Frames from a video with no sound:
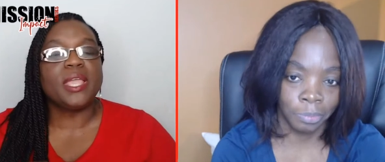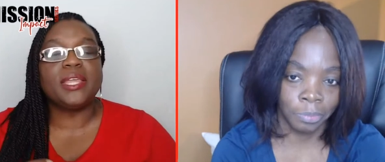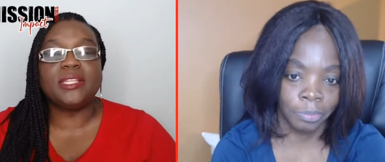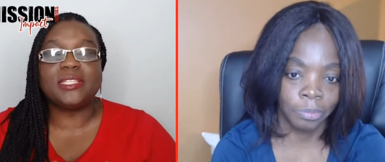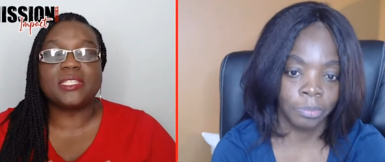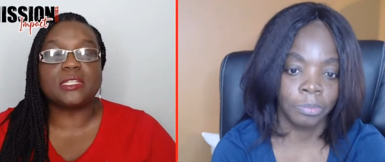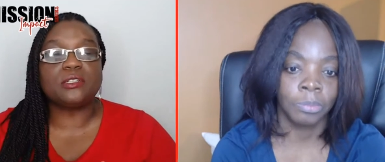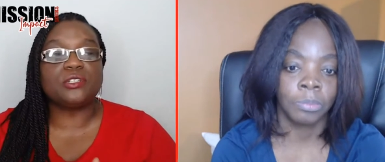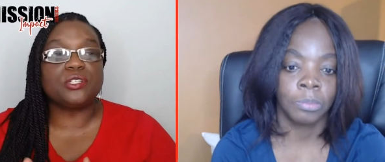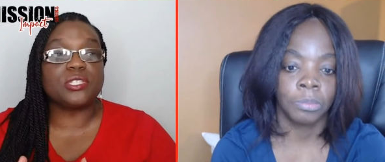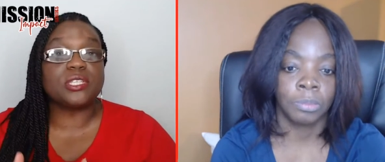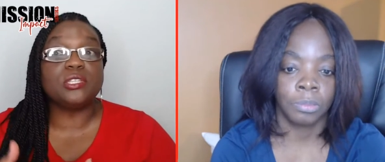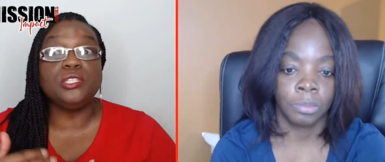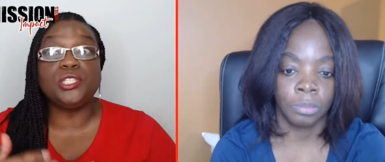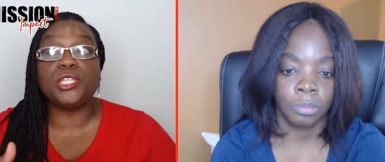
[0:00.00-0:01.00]
Speaker 1: And instead of
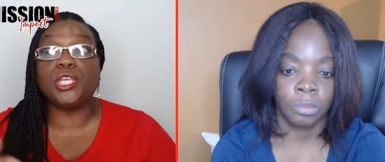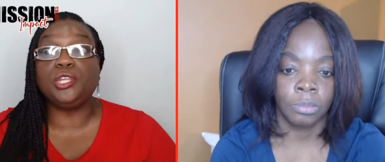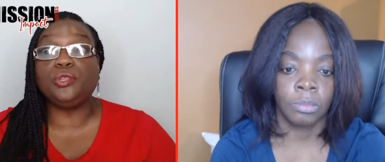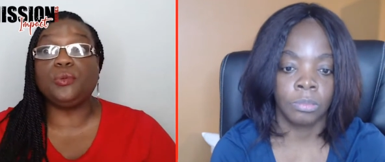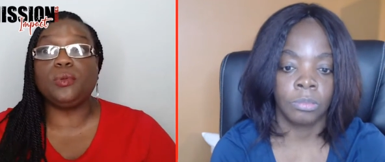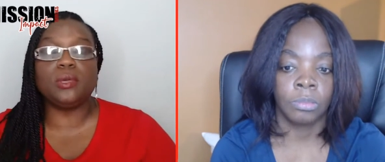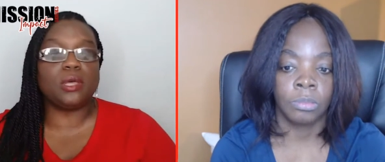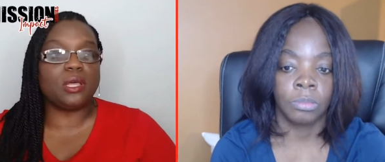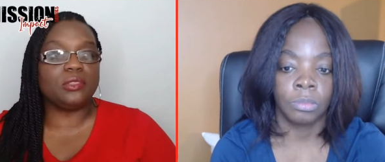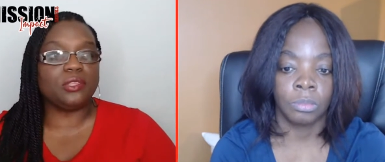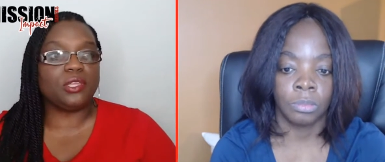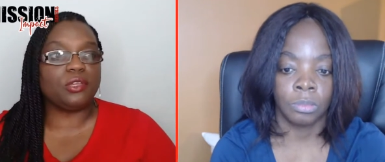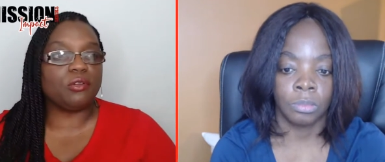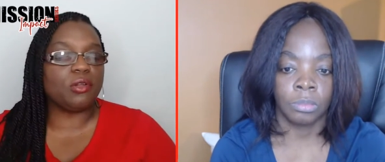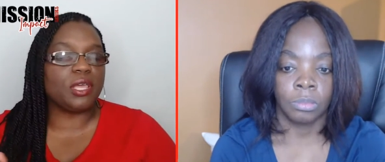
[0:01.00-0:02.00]
just continuing
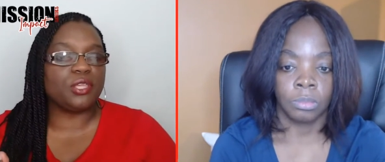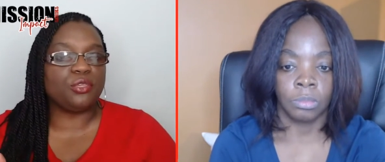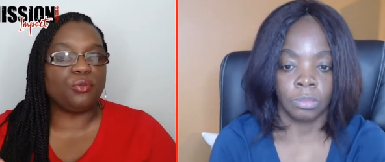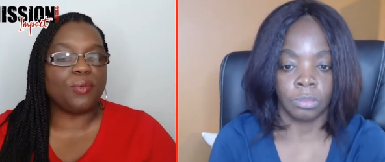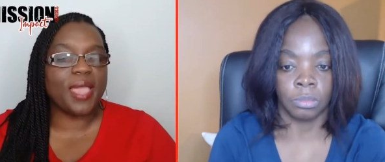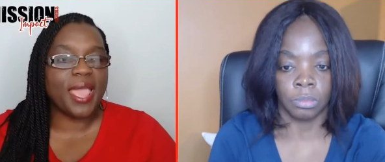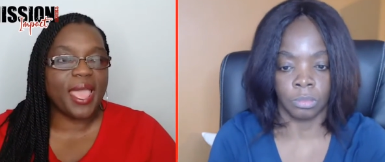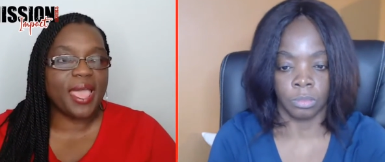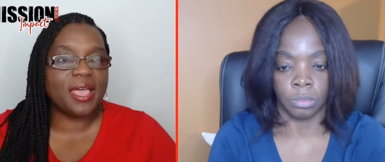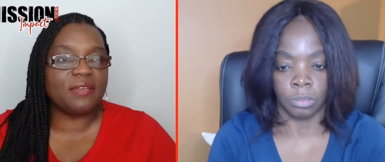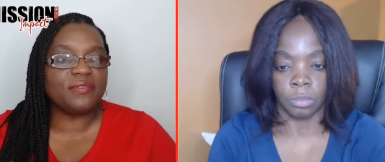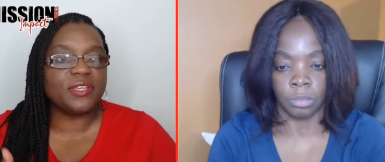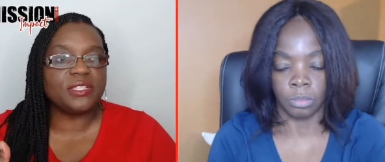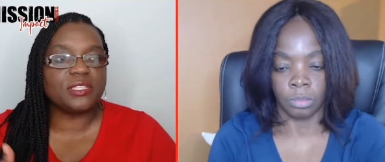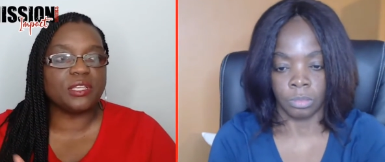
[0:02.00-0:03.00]
on the year like you
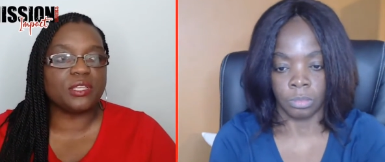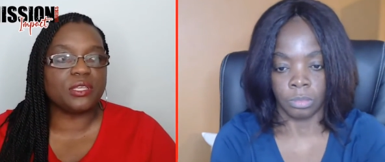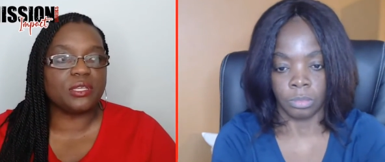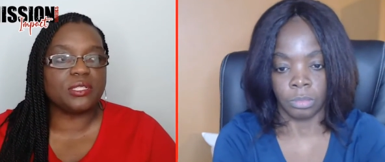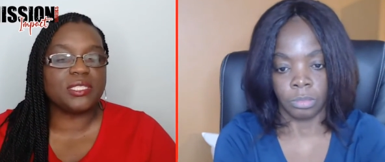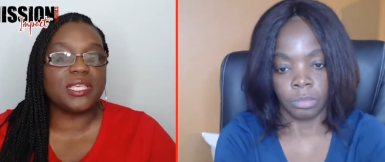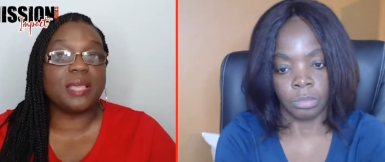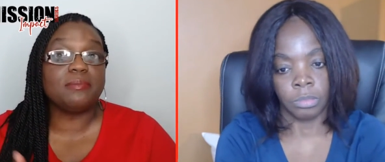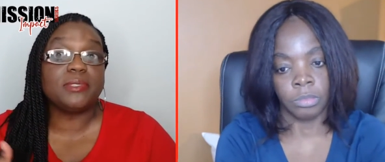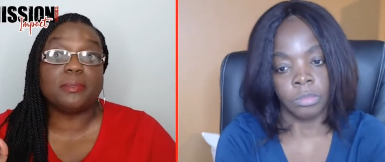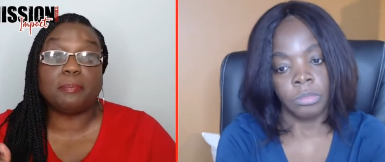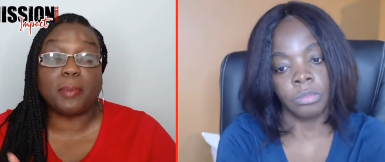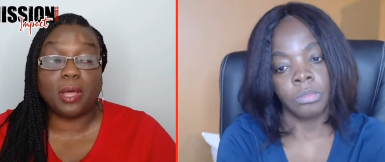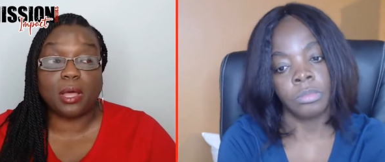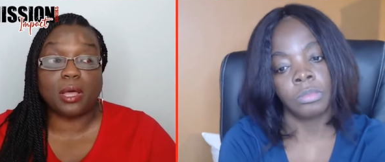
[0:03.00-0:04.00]
have, it's a good time
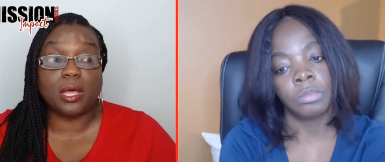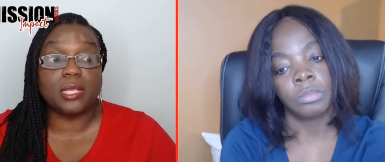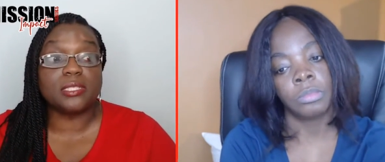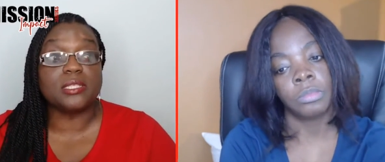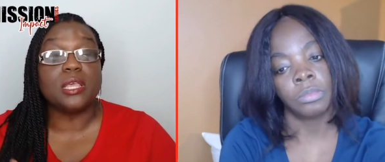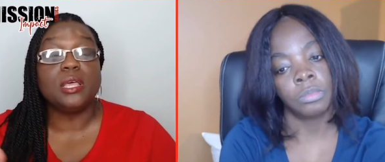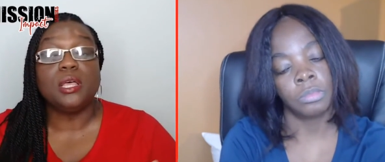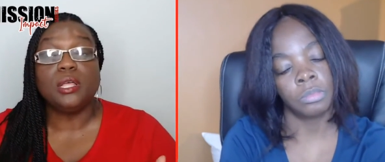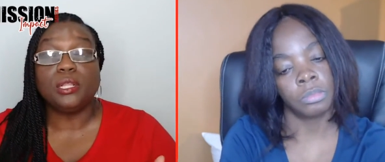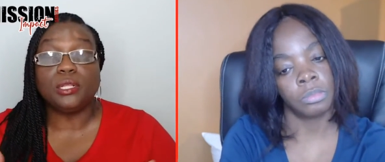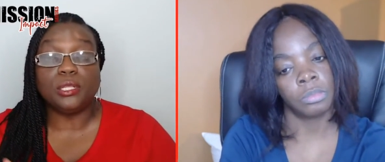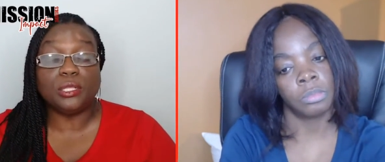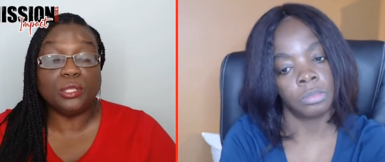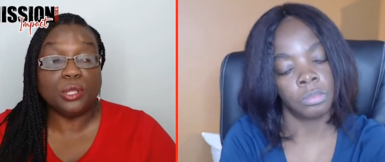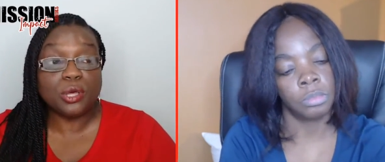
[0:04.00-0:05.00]
to pause.
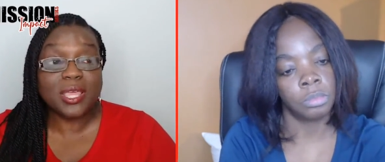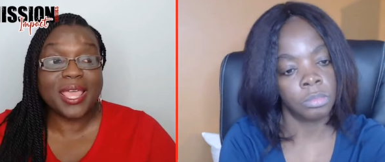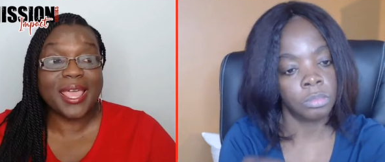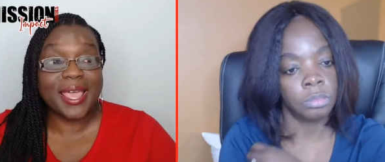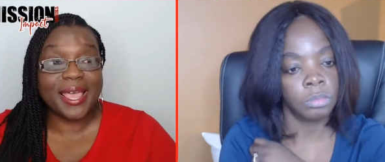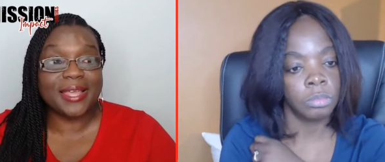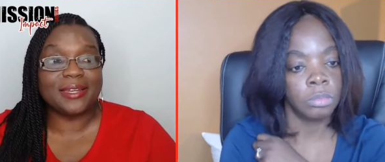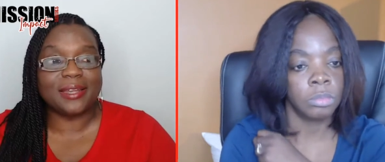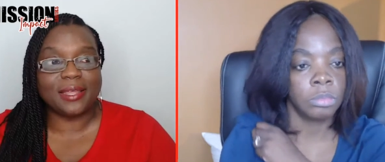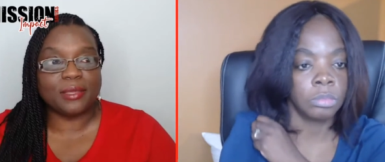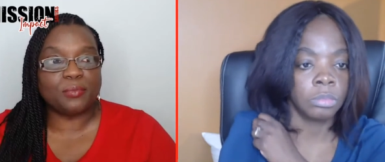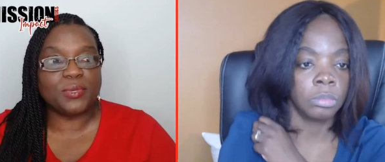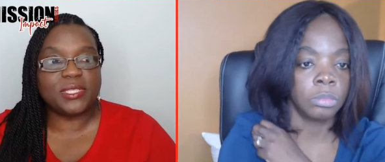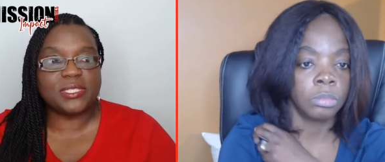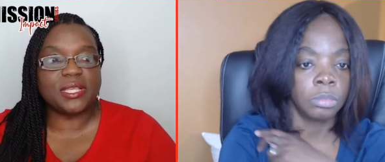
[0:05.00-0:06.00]
Look at,
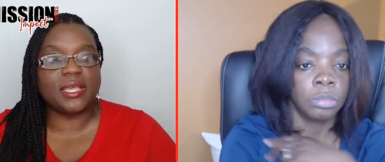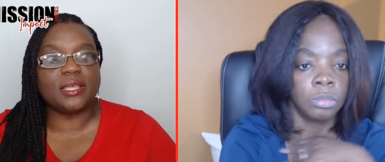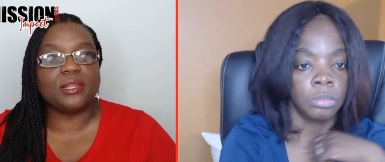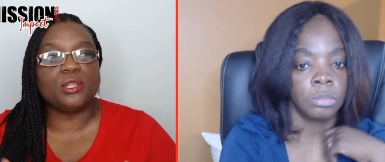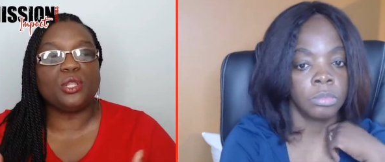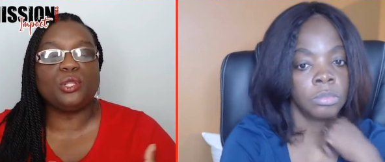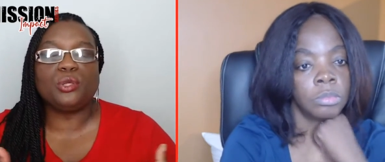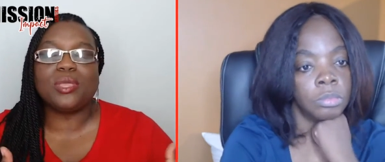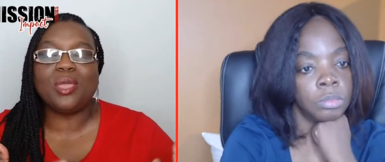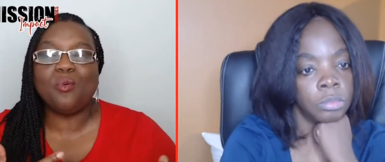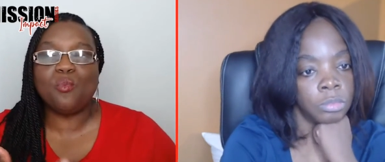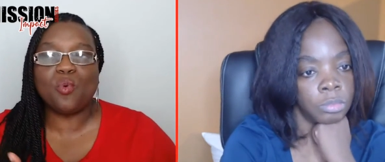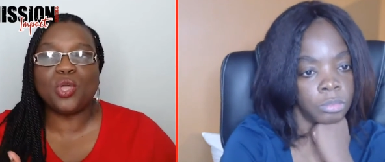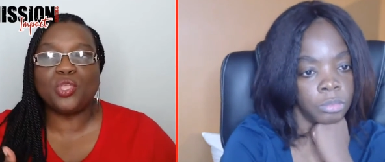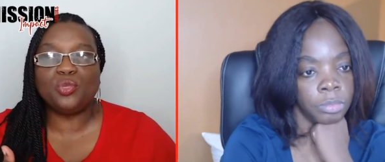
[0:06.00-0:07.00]
like we said, look
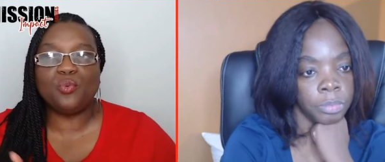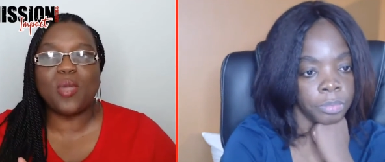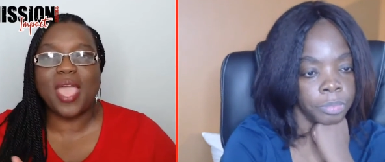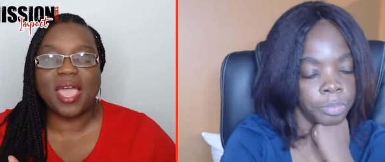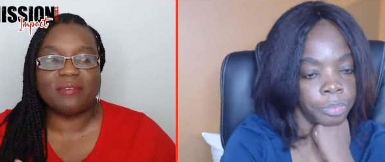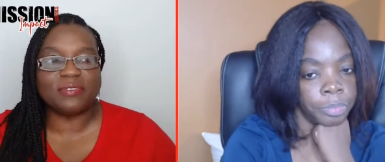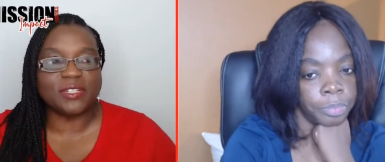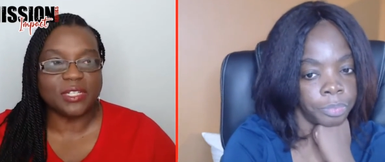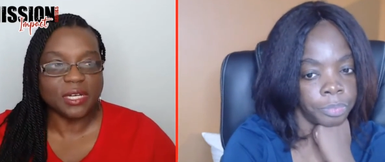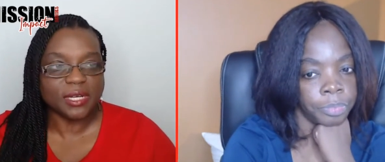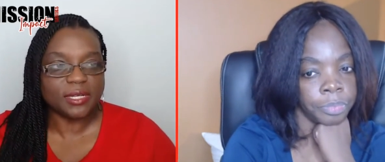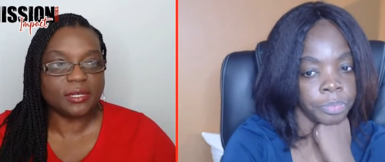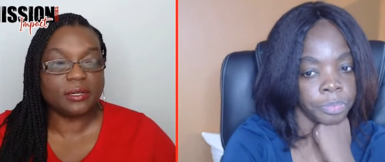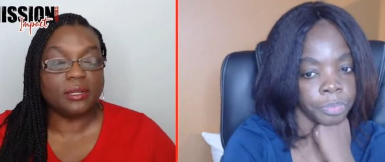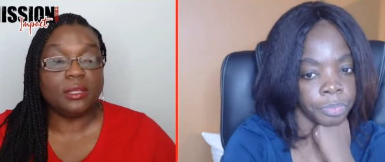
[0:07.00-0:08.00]
at what you have
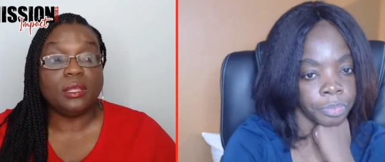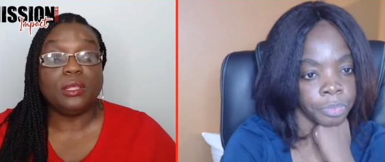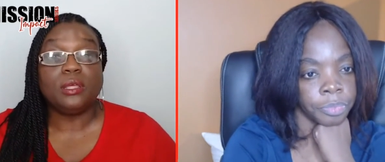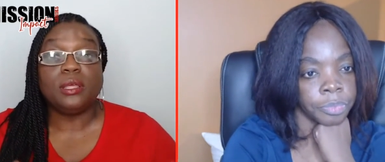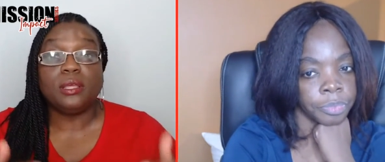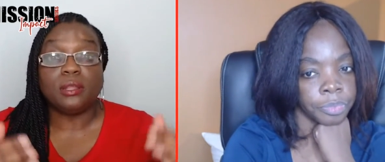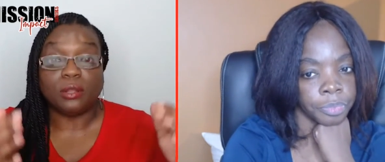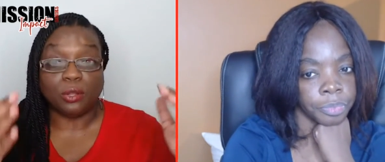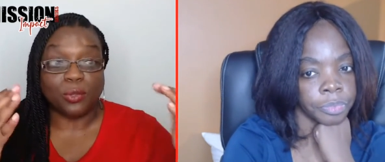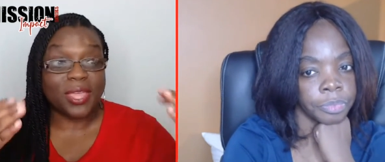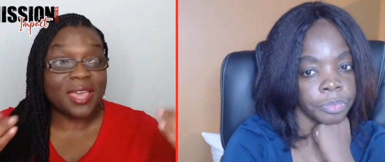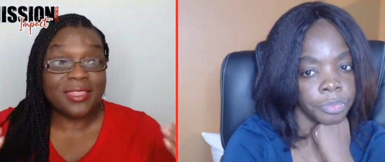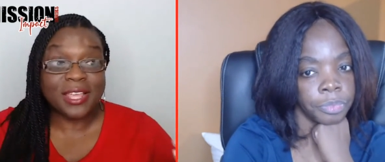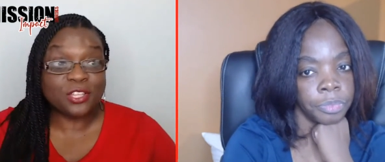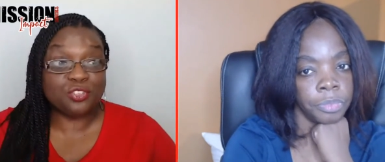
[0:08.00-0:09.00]
done.
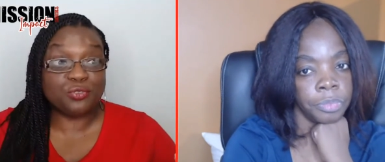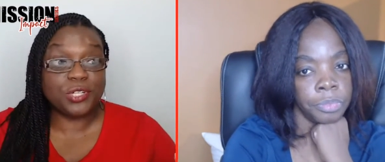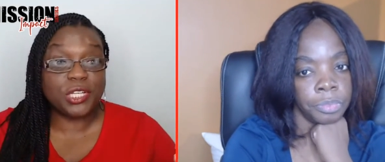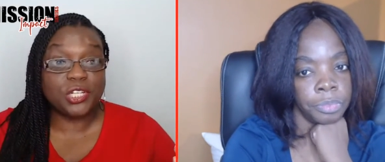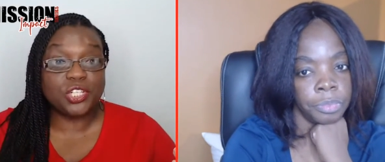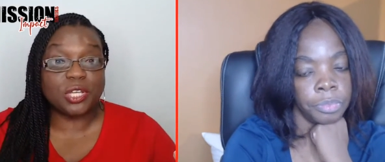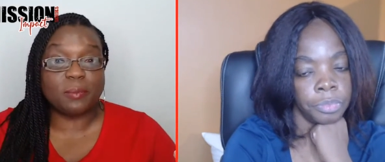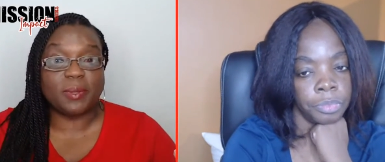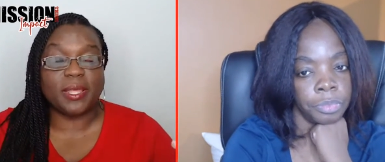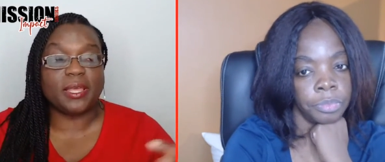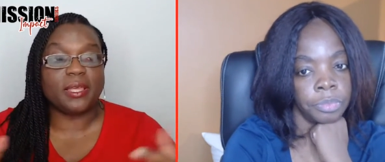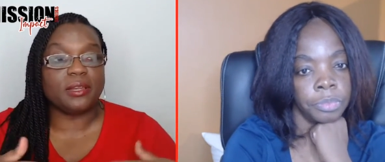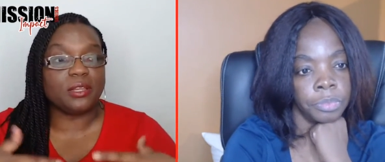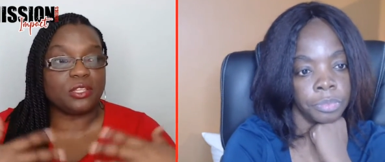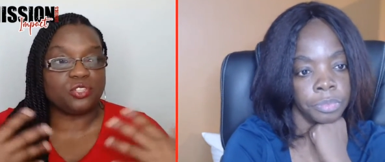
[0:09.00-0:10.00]
Look at that strategic
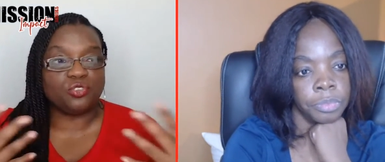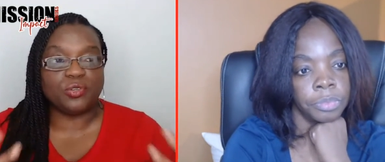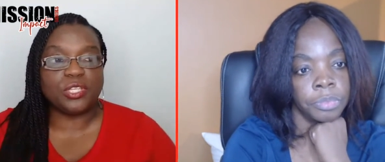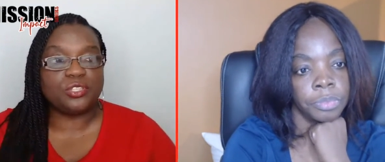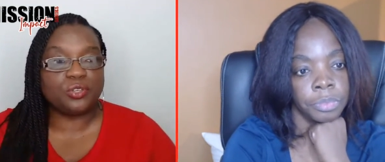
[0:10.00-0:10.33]
plan because you need